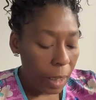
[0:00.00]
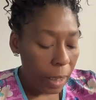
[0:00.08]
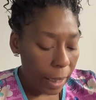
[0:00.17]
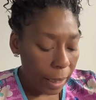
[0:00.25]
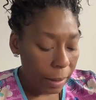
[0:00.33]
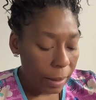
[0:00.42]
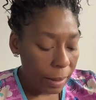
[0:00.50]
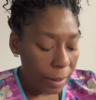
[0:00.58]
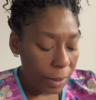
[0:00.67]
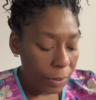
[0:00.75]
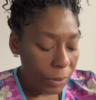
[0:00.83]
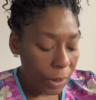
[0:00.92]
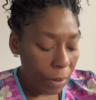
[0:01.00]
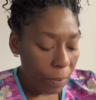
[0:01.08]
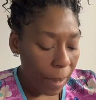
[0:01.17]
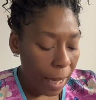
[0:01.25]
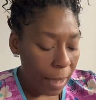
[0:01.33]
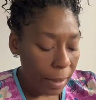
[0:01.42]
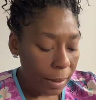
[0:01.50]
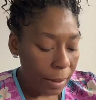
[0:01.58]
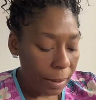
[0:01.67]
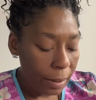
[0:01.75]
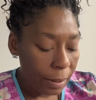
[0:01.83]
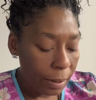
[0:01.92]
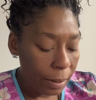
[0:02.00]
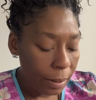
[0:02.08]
Again, this too shall pass.